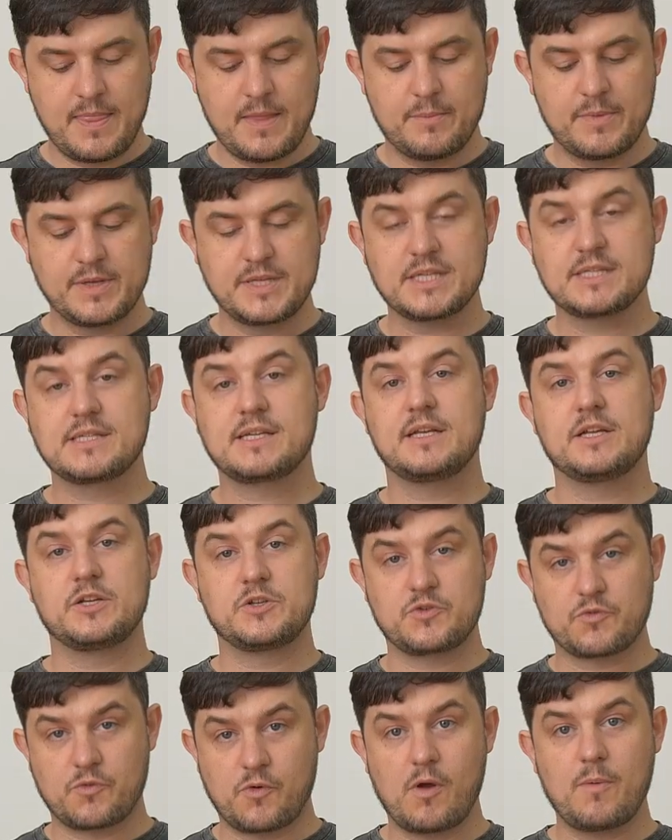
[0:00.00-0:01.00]
then we're just going
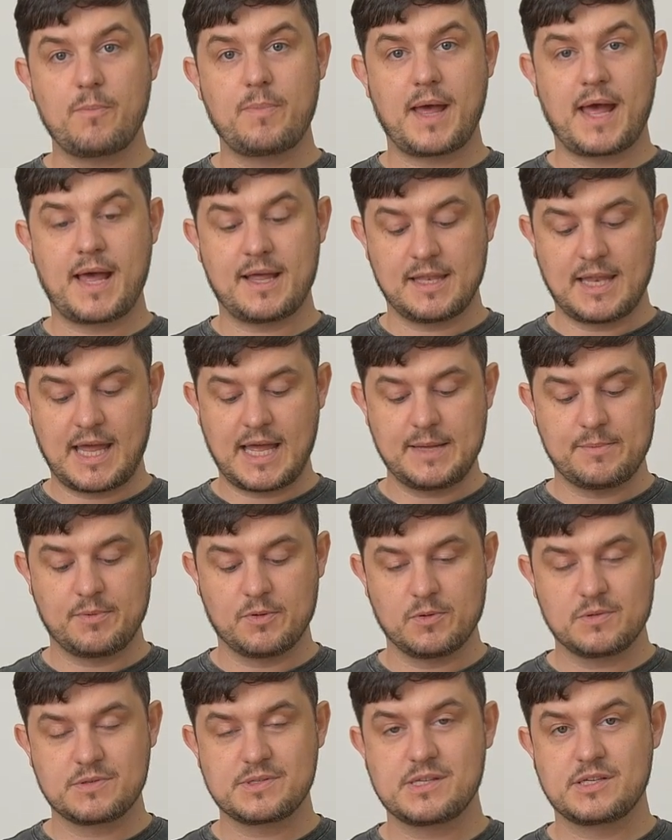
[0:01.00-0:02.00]
to drop our
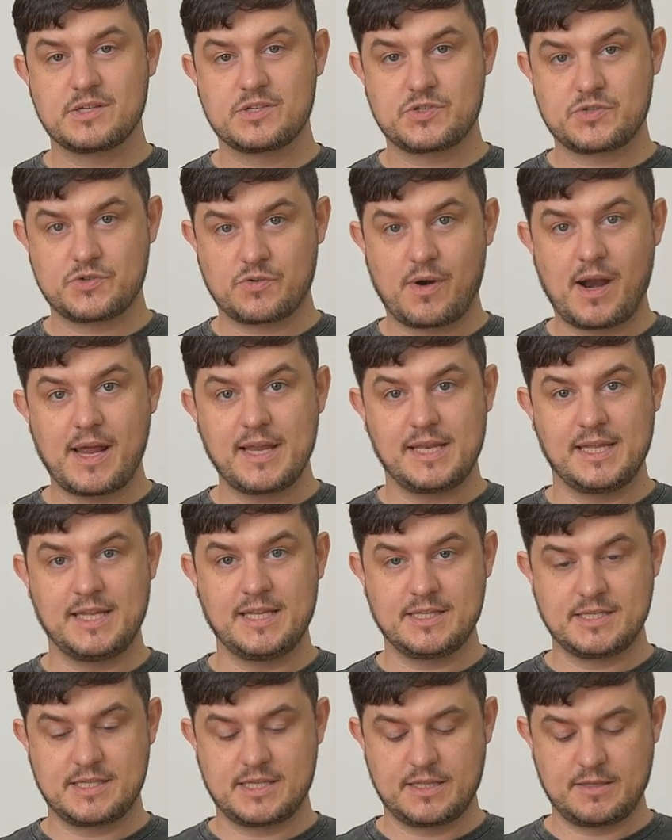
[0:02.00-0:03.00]
labels straight
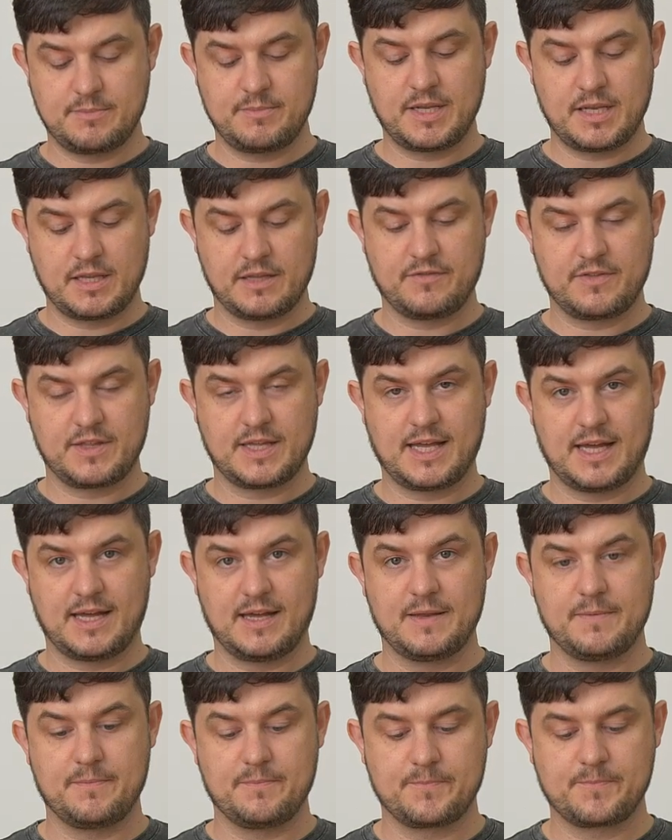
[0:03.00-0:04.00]
into the middle of the
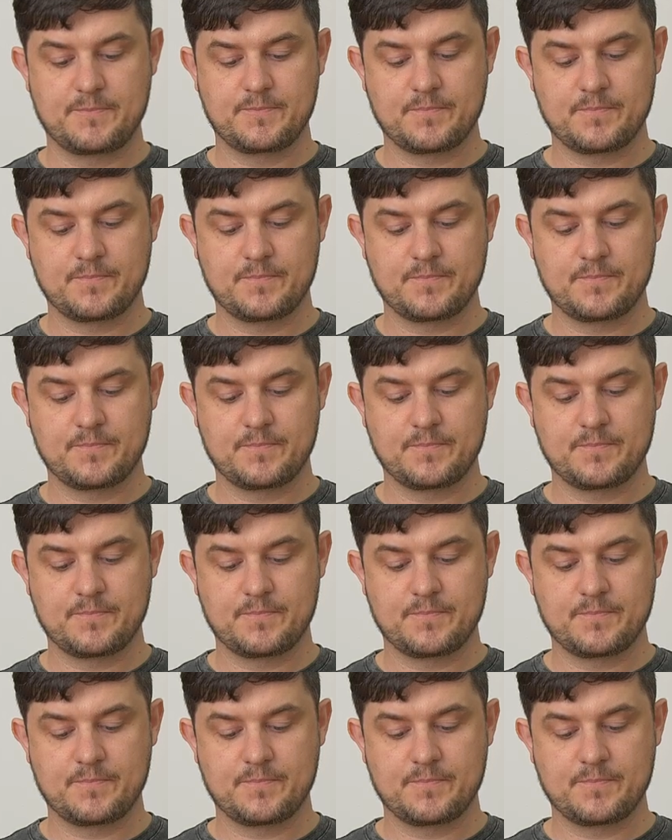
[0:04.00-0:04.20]
gun.